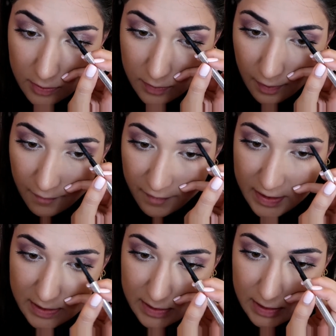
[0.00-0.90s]
to
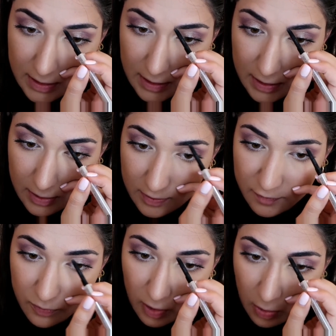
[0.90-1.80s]
invest in a lot
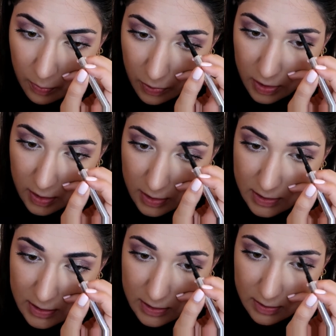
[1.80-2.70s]
of brow
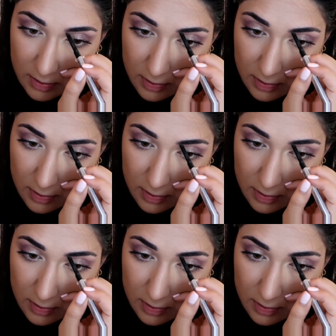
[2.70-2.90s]
products